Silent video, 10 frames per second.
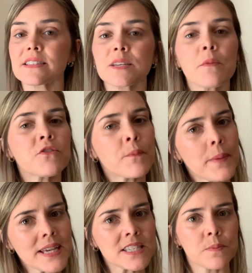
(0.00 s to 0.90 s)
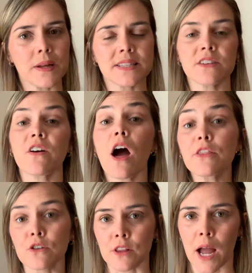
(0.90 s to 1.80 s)
some of the best bits of
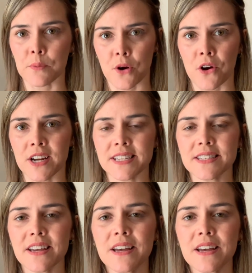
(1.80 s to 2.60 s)
other libraries.